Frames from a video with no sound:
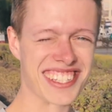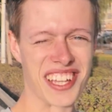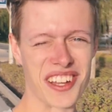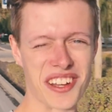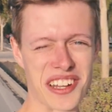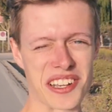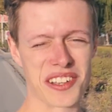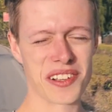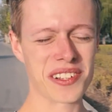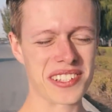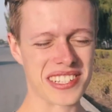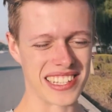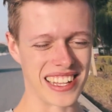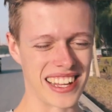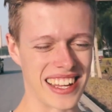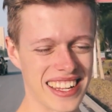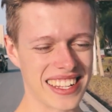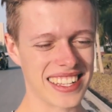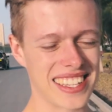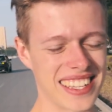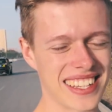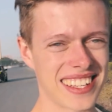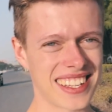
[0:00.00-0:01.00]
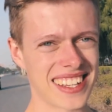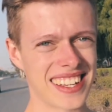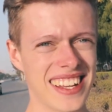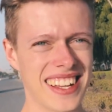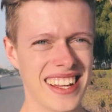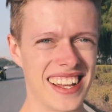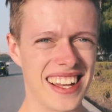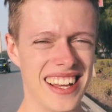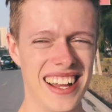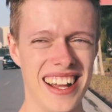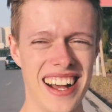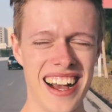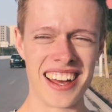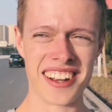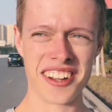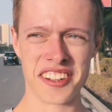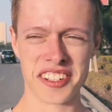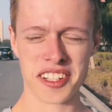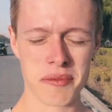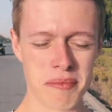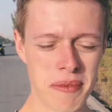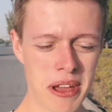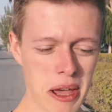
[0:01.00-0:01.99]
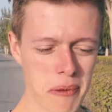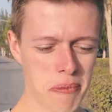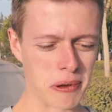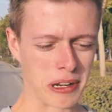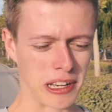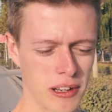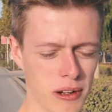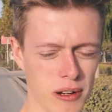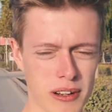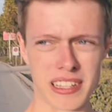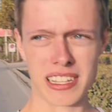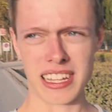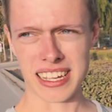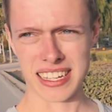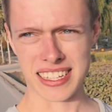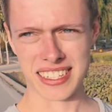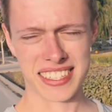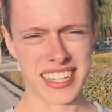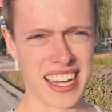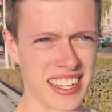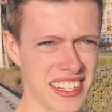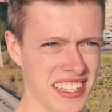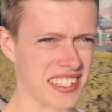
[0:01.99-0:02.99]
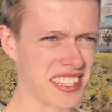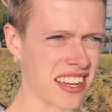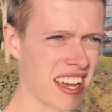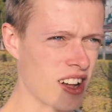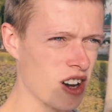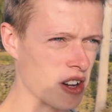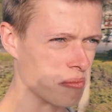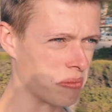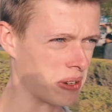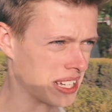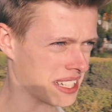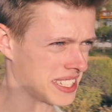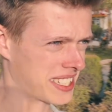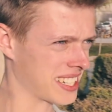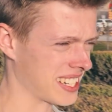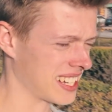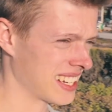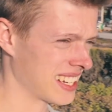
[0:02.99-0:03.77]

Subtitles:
is how it looks like. And on the map it looked like a tiny town, but